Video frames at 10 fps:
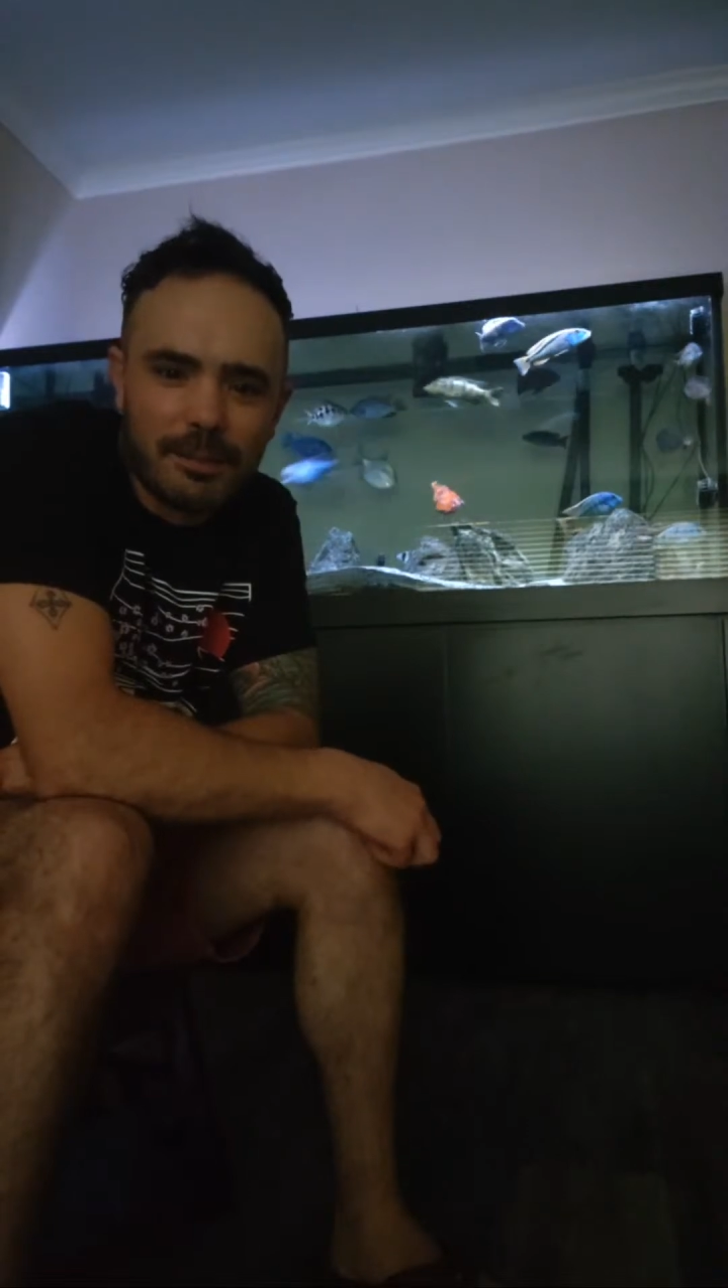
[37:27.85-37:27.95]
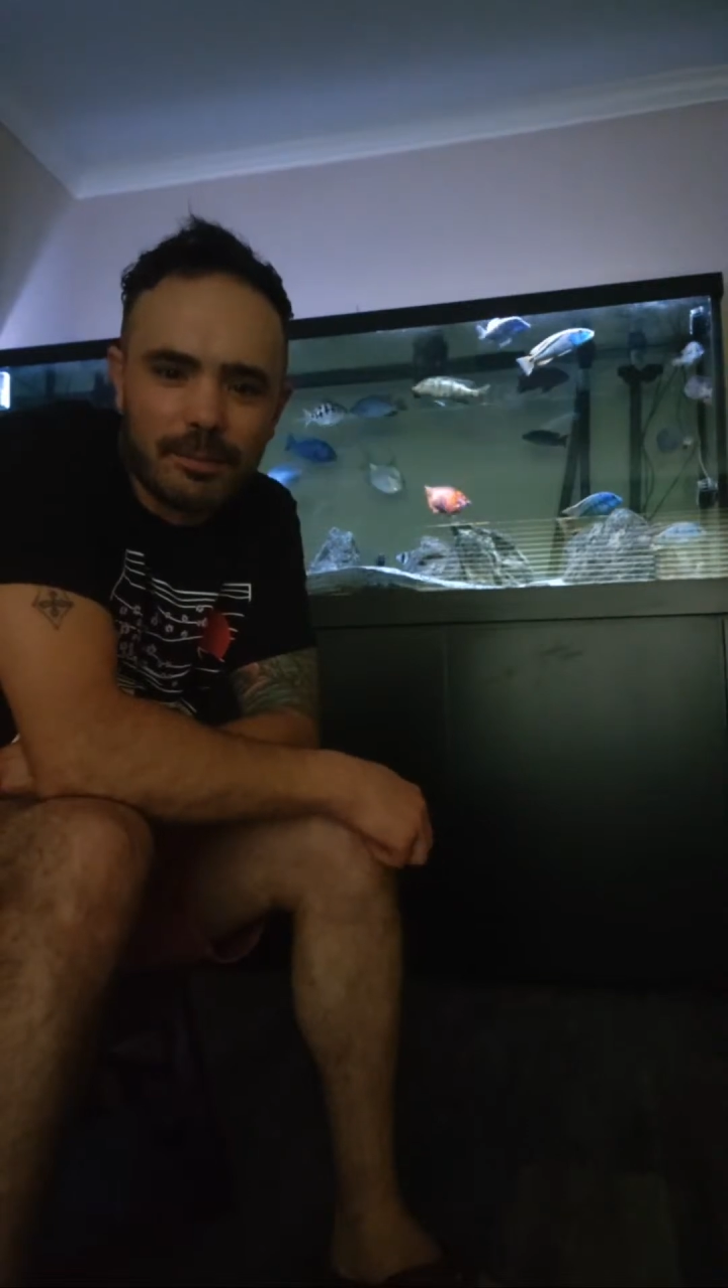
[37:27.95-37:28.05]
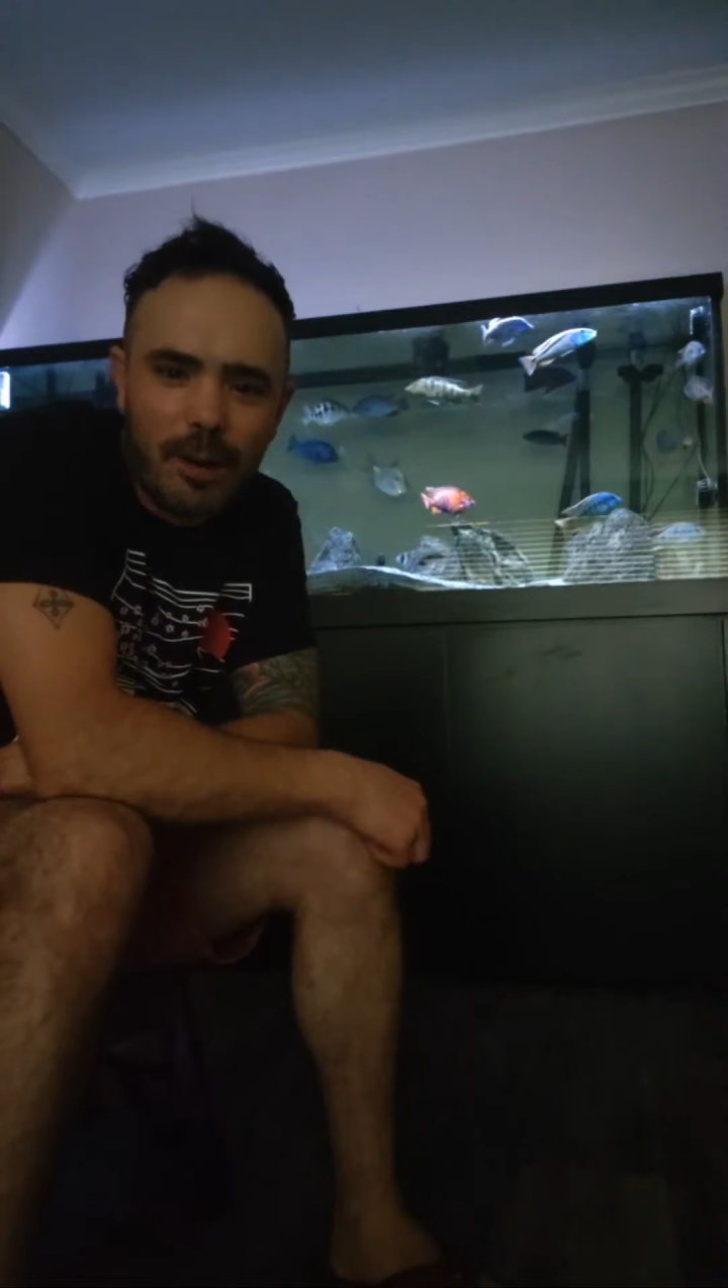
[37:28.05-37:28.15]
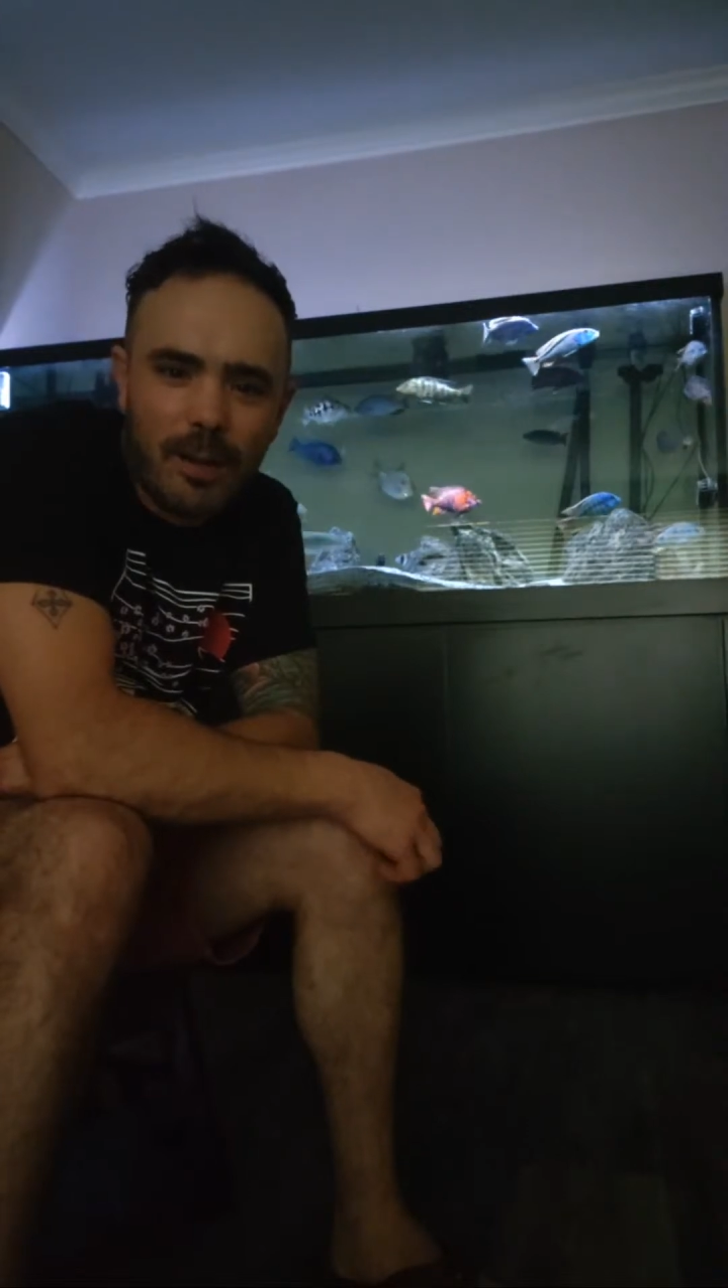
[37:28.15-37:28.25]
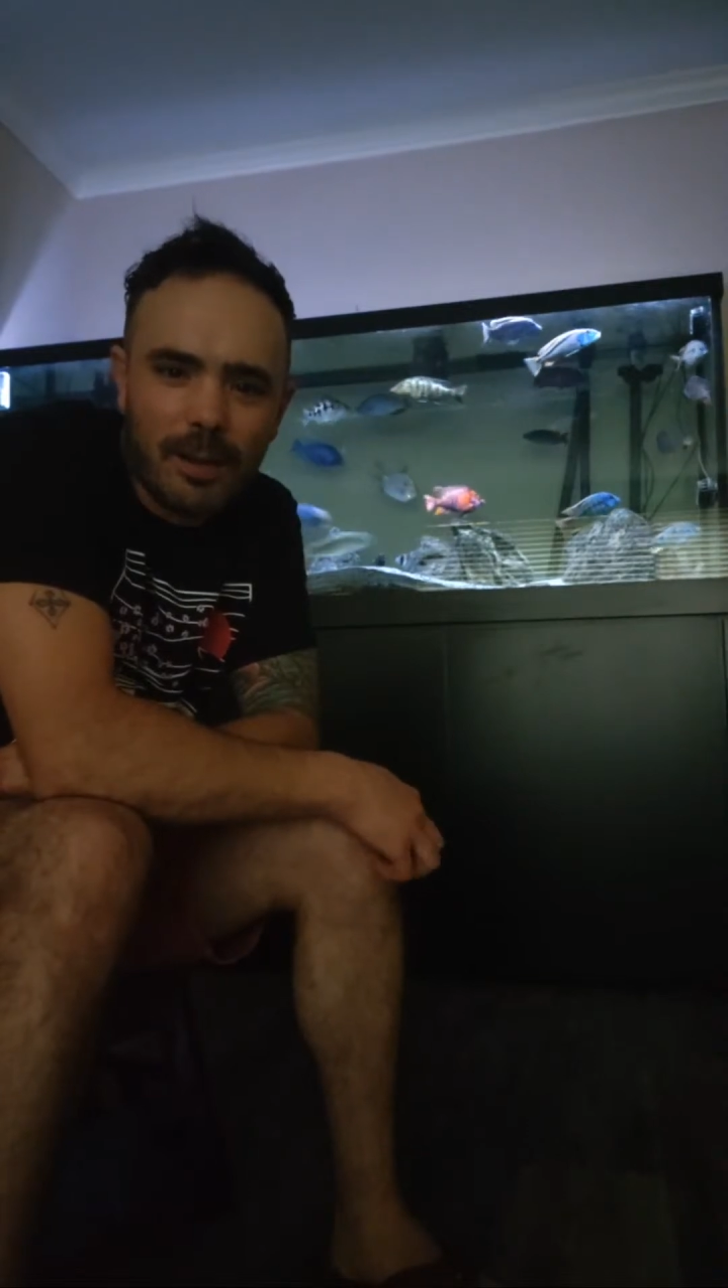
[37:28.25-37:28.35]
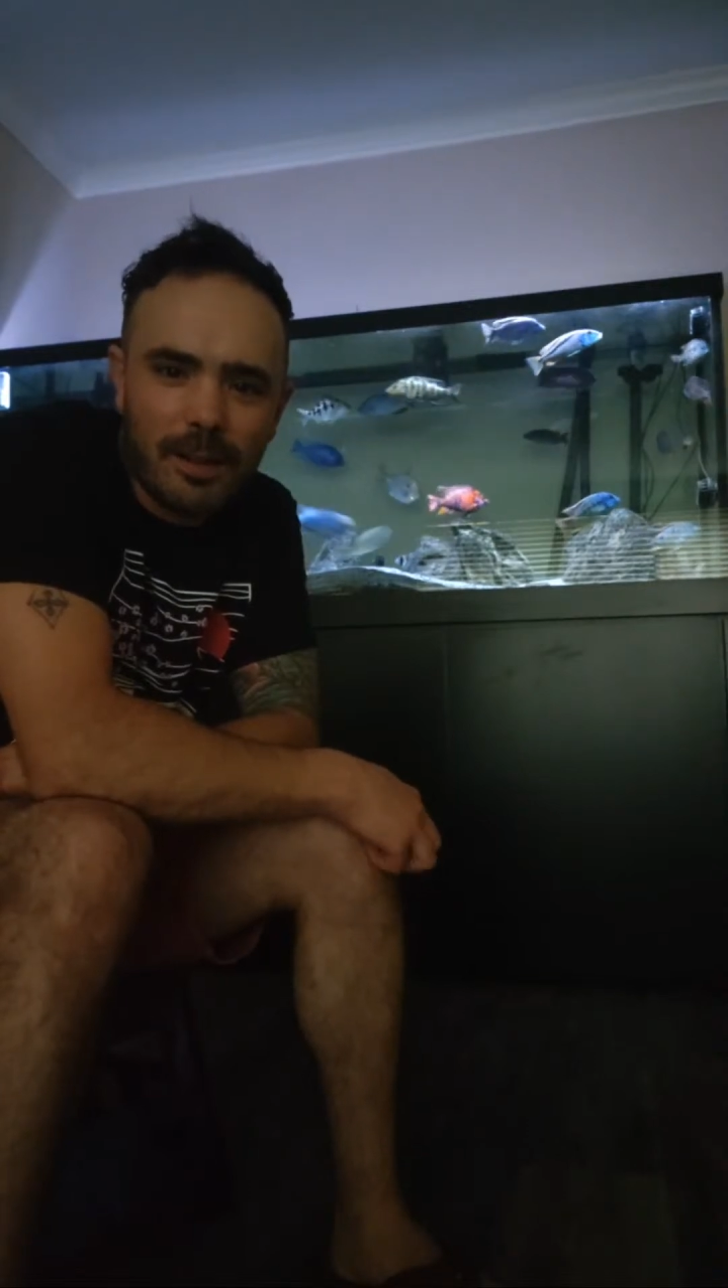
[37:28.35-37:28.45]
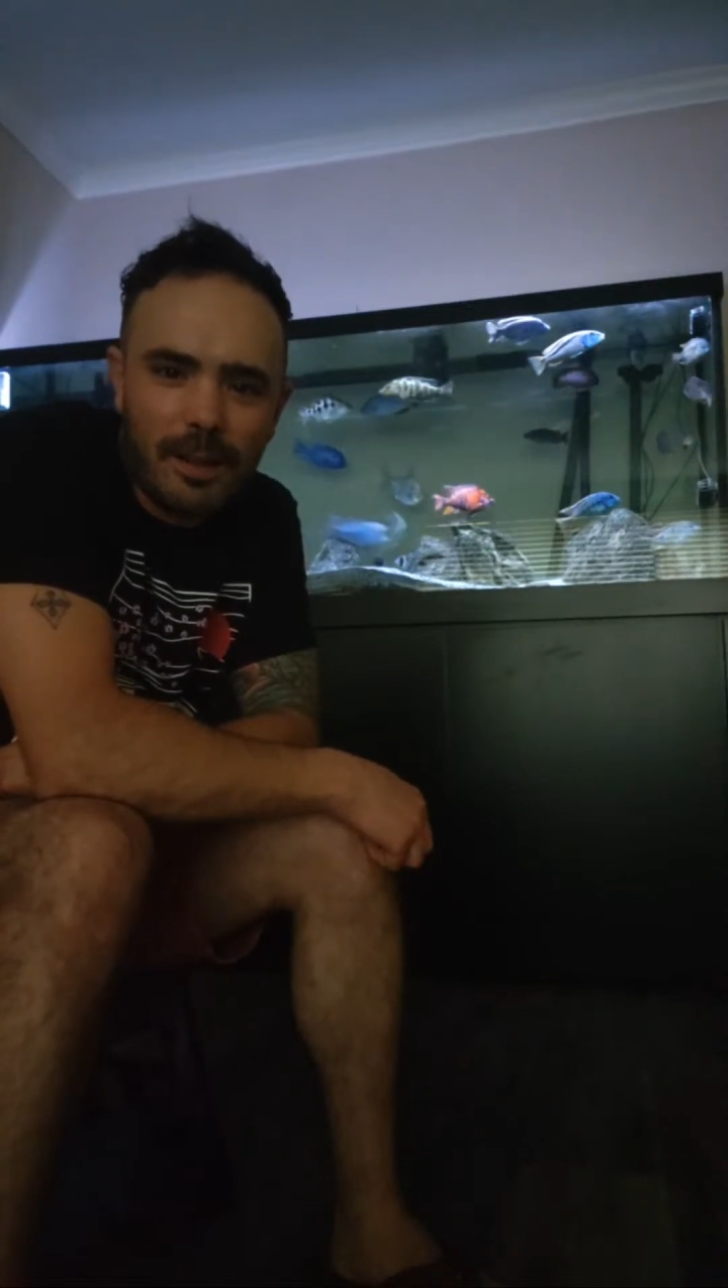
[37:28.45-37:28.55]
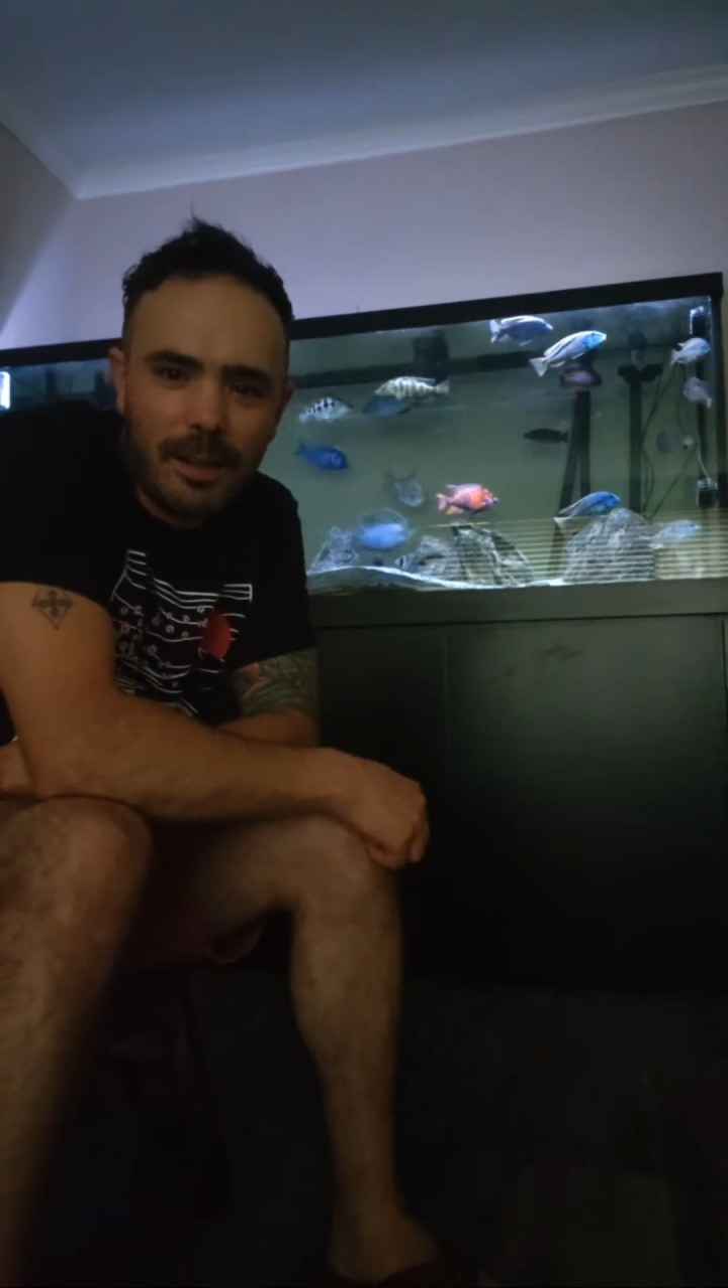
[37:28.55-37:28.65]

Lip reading: run,